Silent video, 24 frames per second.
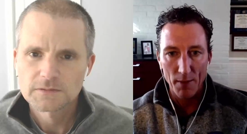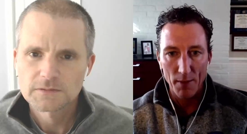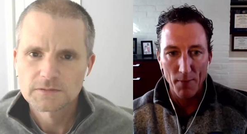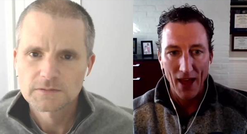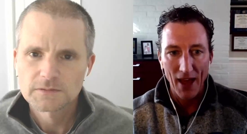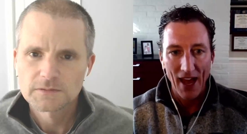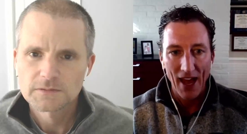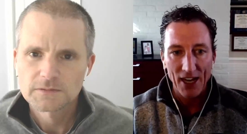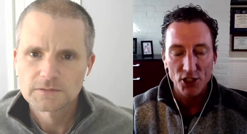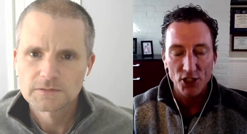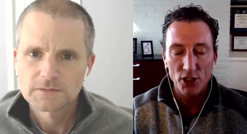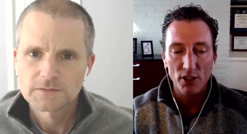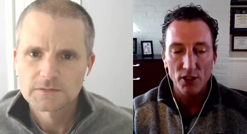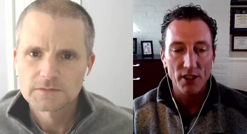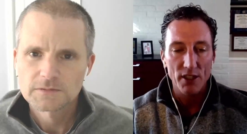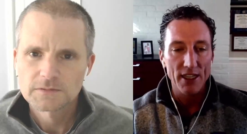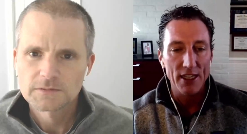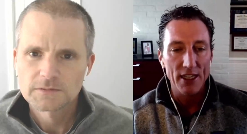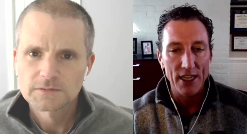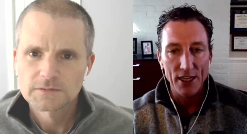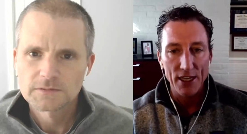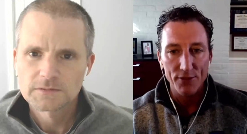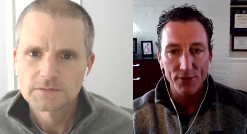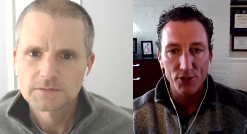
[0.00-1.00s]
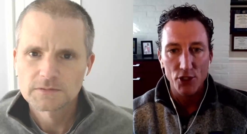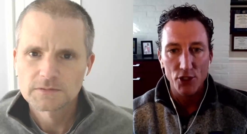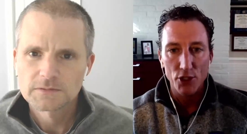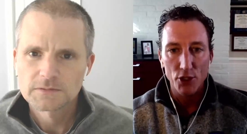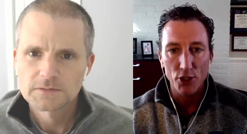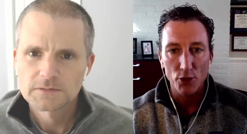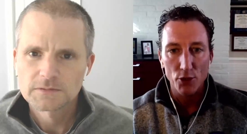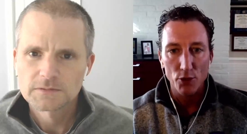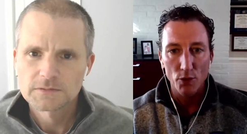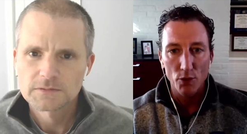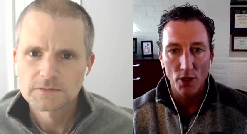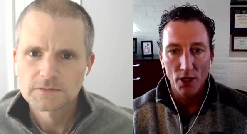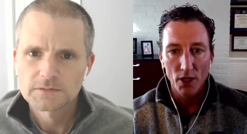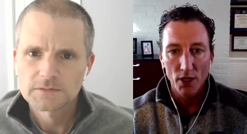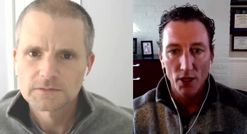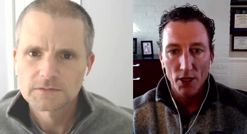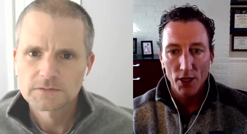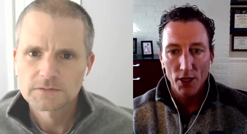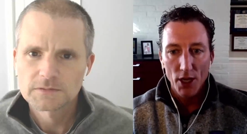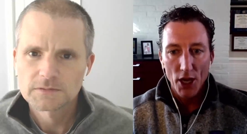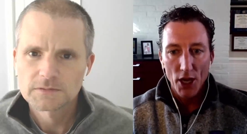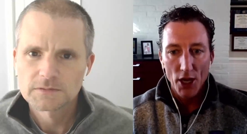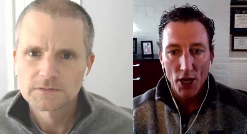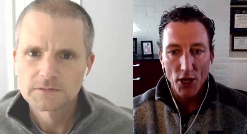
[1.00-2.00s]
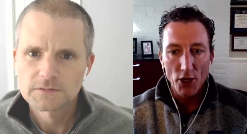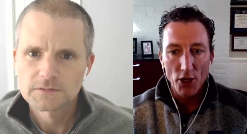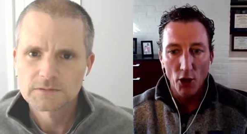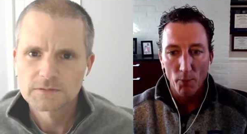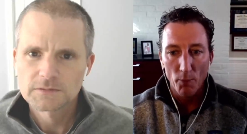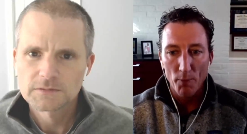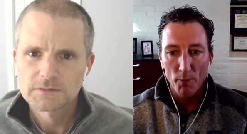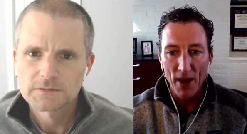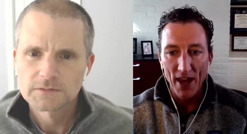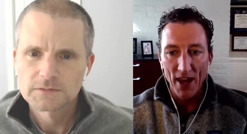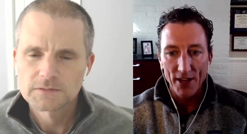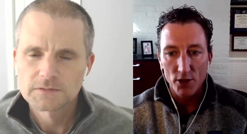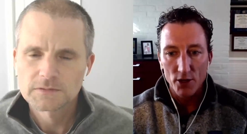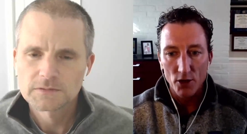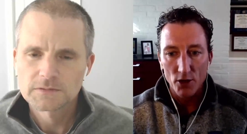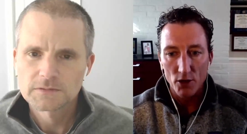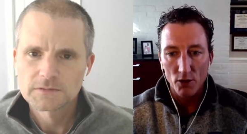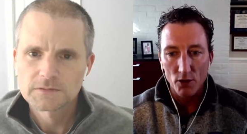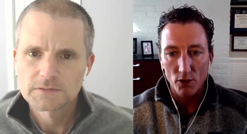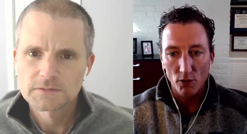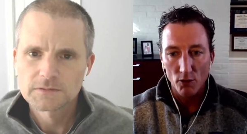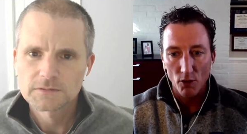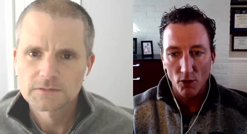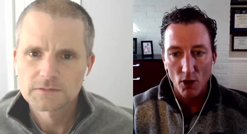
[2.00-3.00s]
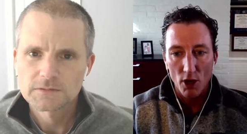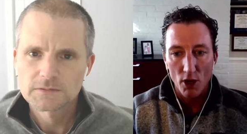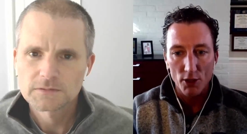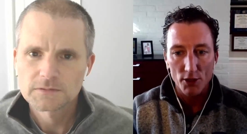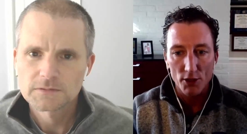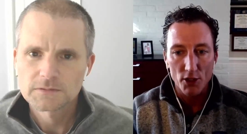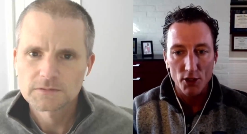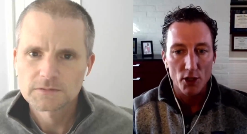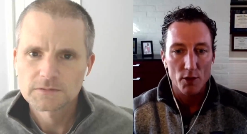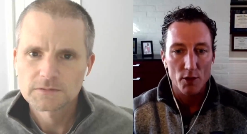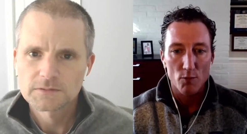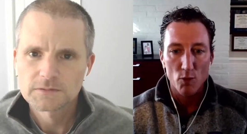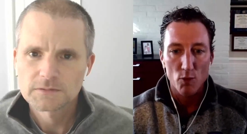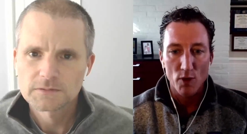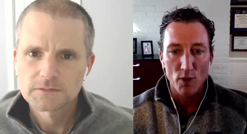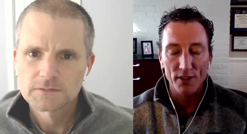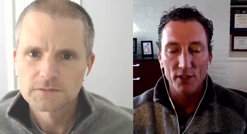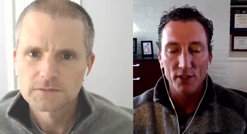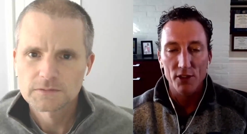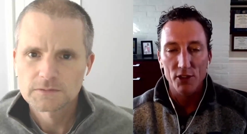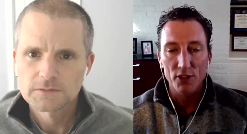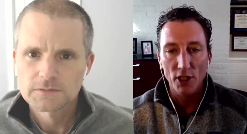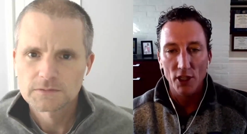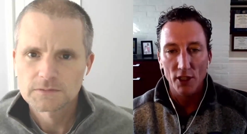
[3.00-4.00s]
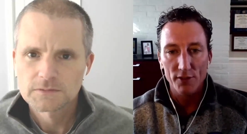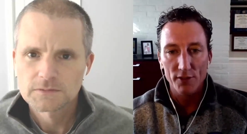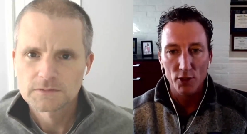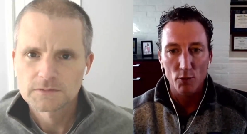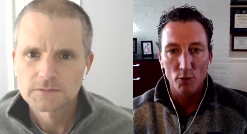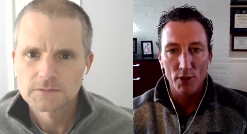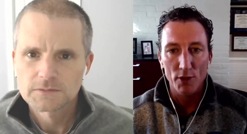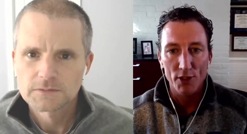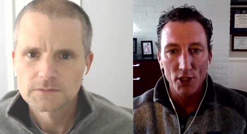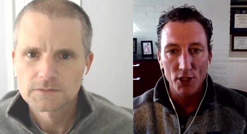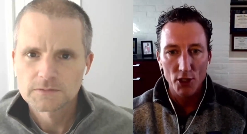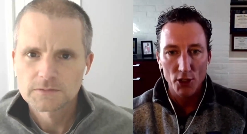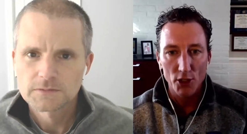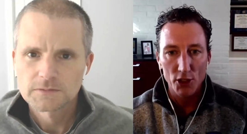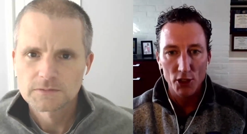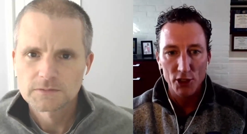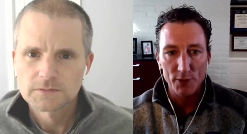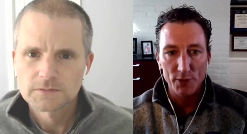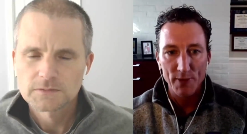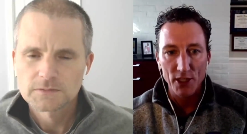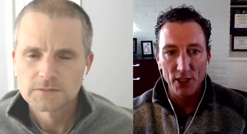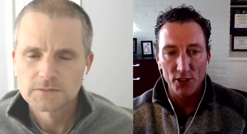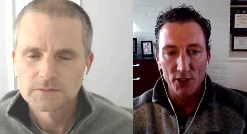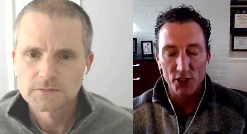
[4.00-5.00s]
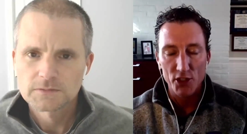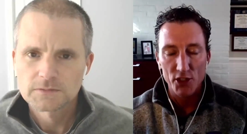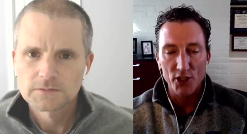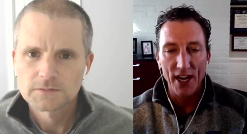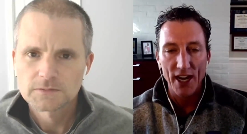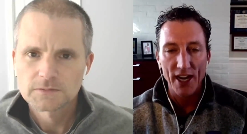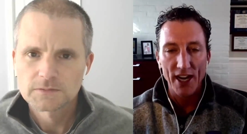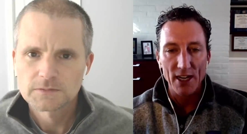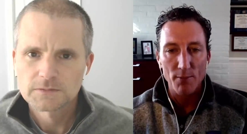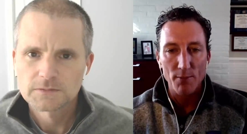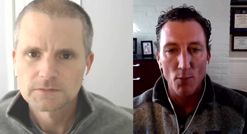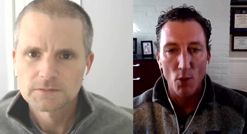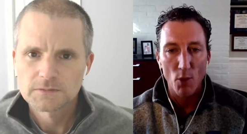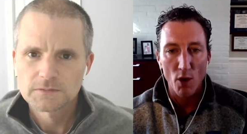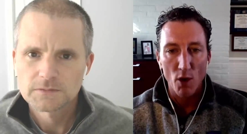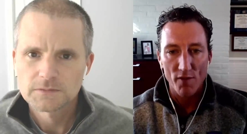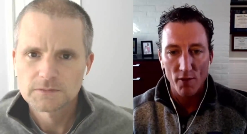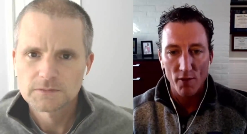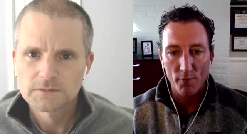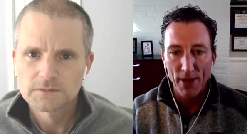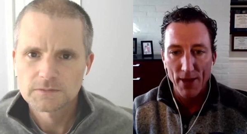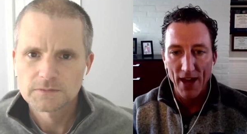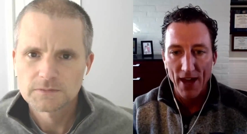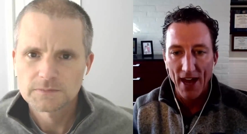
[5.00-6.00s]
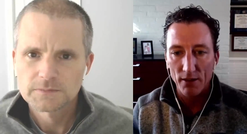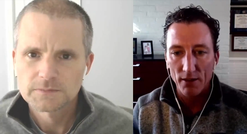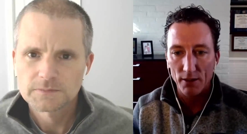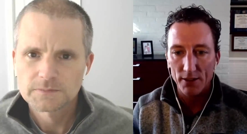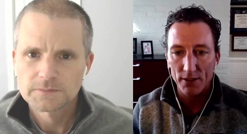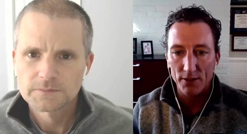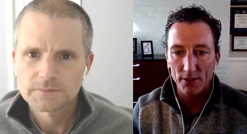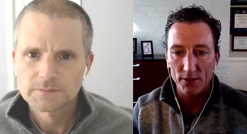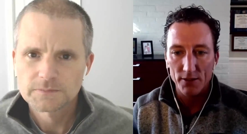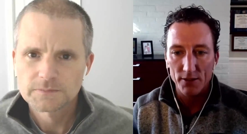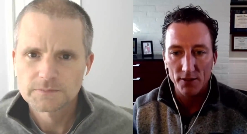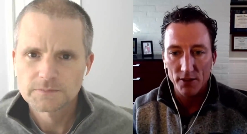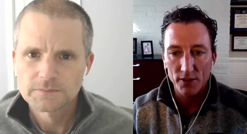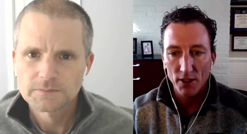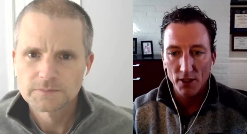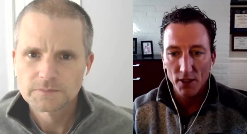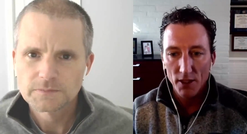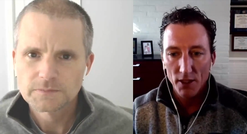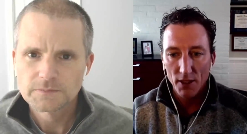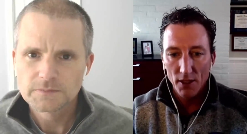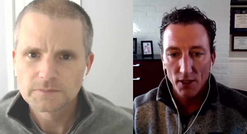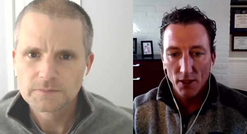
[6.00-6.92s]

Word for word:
Speaker 1: them actually gives you, you know, better long-term risk-adjusted returns because you're getting more of a balance.